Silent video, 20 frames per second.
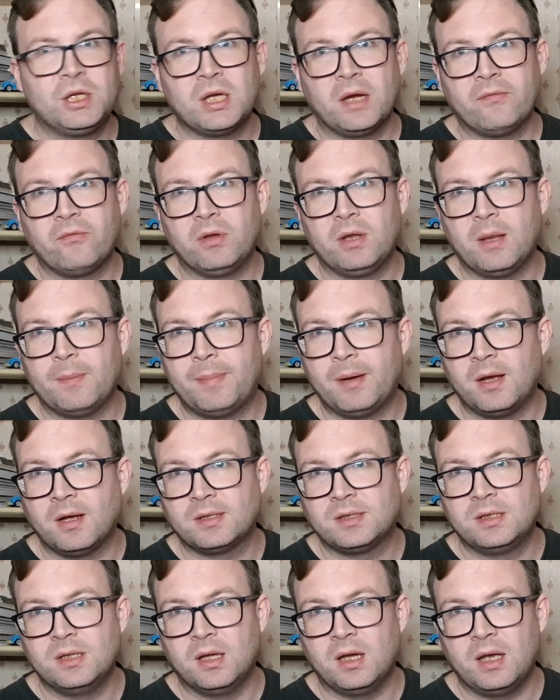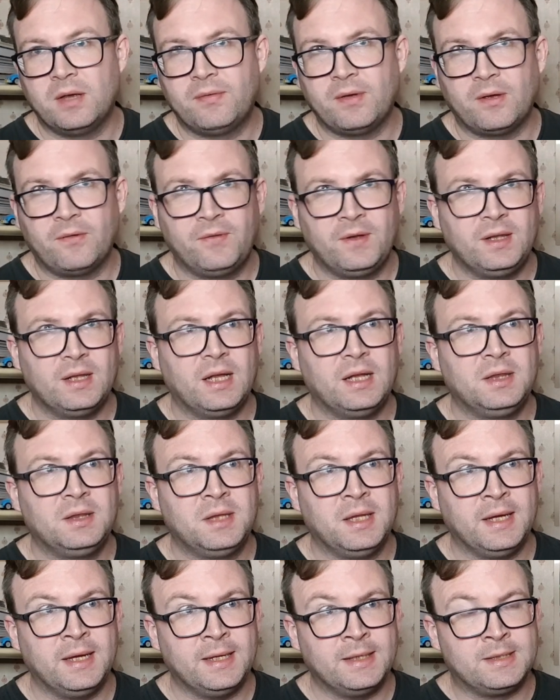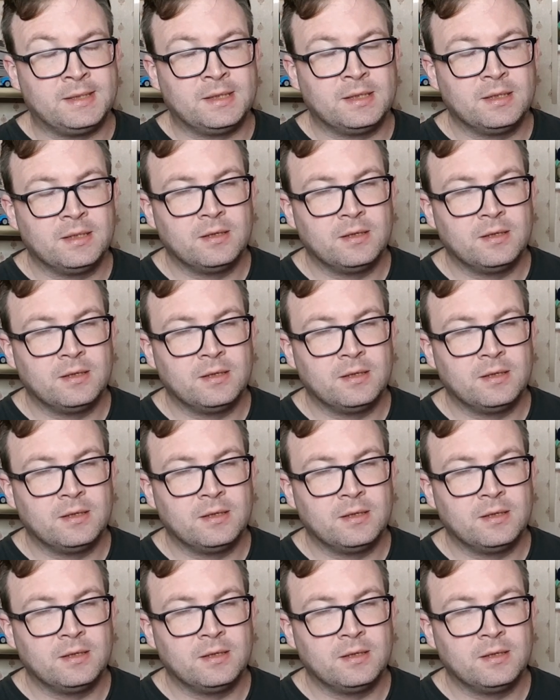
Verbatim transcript: other in a past life. I think they did.